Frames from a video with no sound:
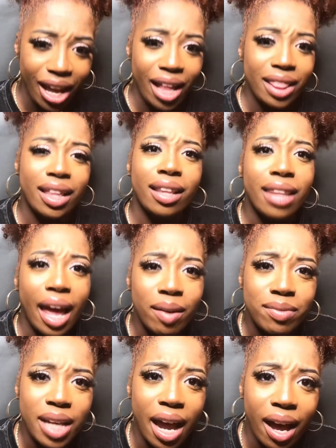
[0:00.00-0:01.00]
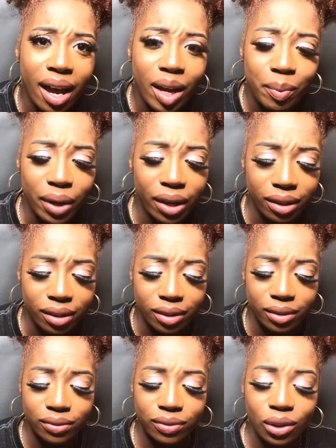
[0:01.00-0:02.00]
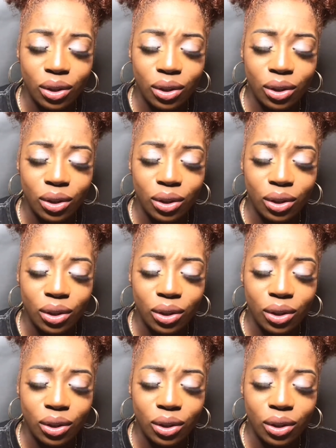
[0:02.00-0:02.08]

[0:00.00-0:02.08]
the lifetime of,